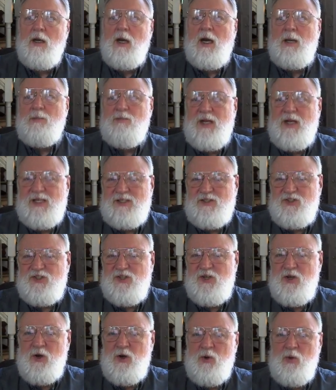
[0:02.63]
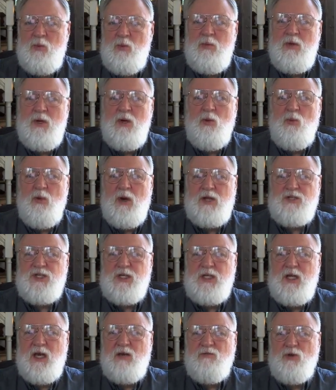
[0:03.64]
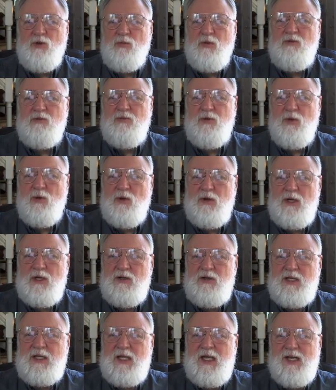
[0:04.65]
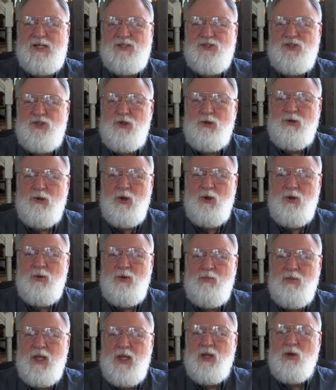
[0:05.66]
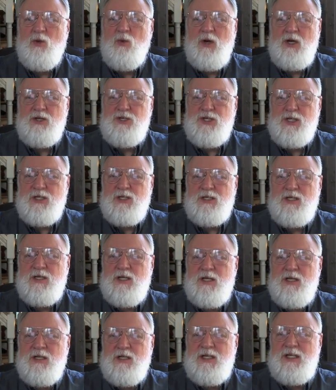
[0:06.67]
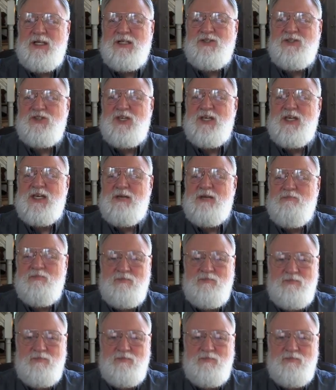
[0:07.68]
I'm Nick Snow, watching government for Oil and Gas Journal in Washington, D.C.